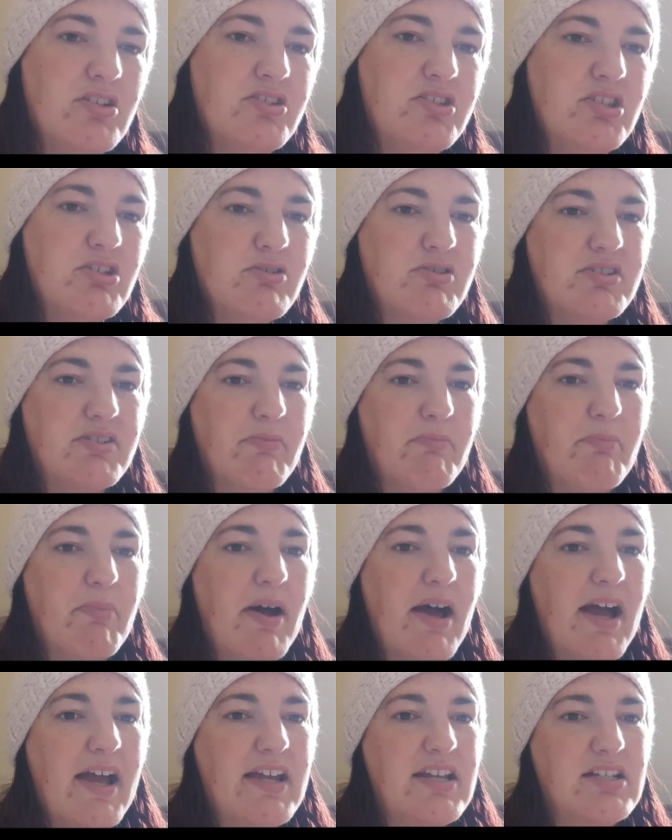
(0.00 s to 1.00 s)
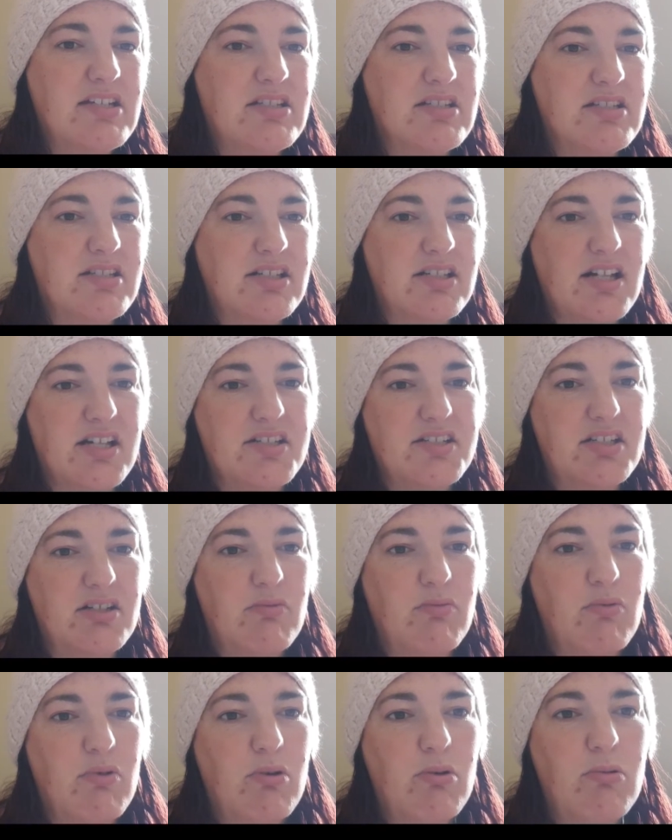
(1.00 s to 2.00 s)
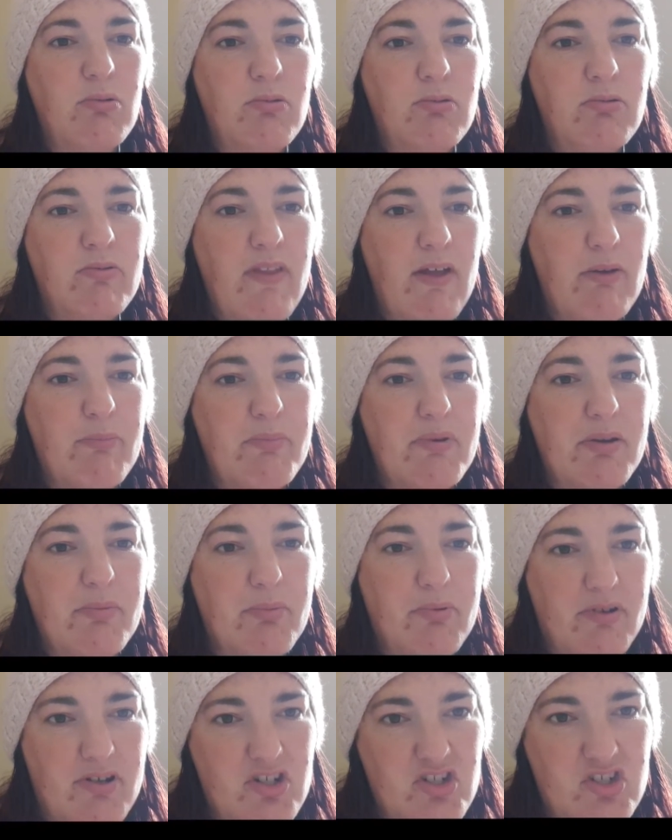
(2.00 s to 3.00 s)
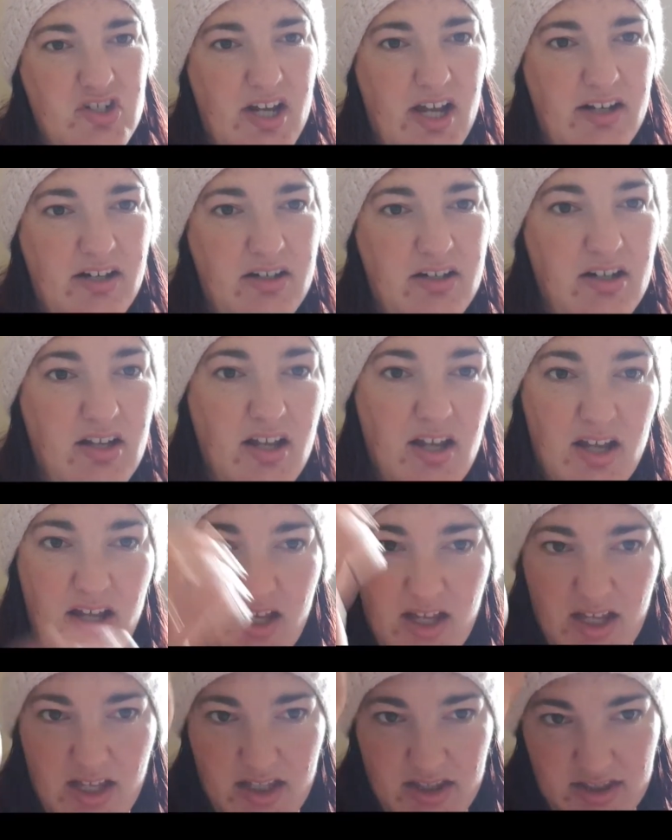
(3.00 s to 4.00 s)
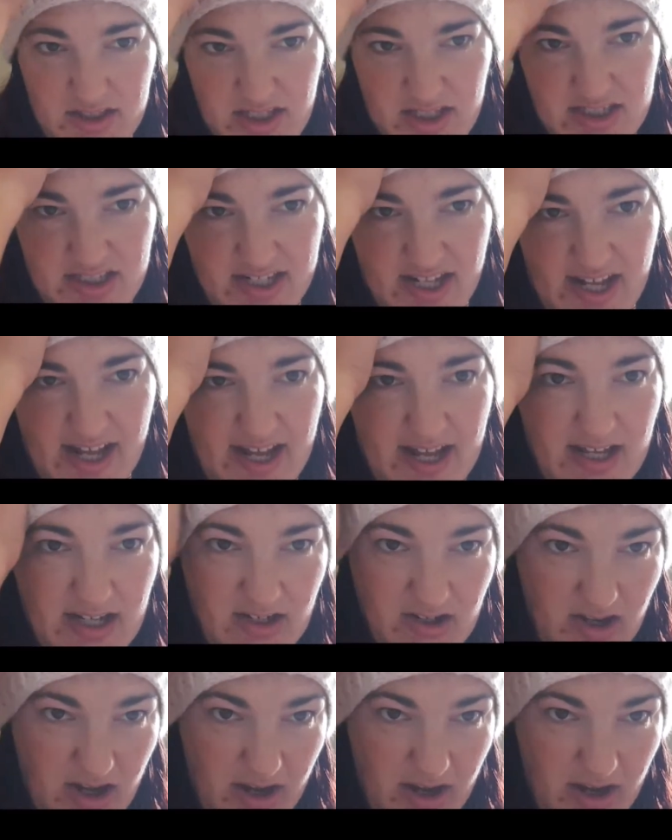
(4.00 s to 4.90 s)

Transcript: deals on Patons classic wall, that would be appreciated. This hat,